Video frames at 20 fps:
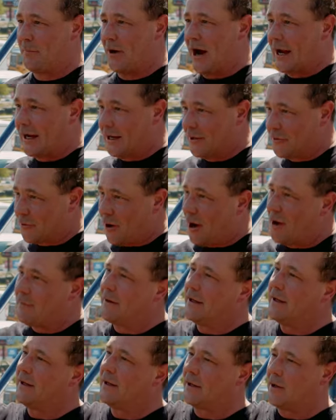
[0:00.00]
and try and tame
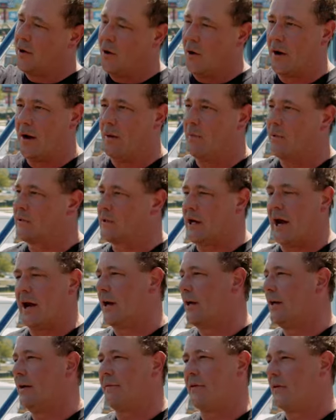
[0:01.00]
the beast, so to speak?
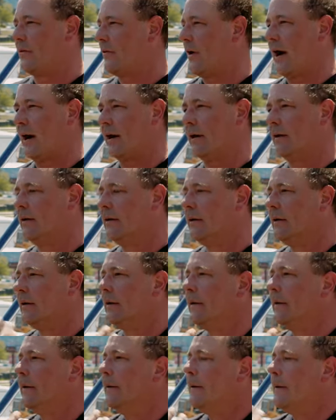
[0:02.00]
I
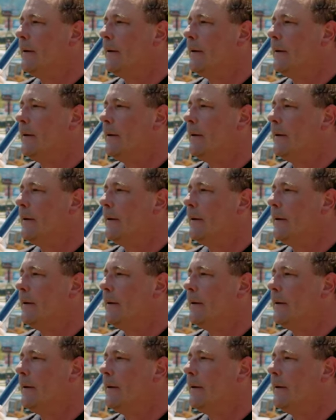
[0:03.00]
mean, it's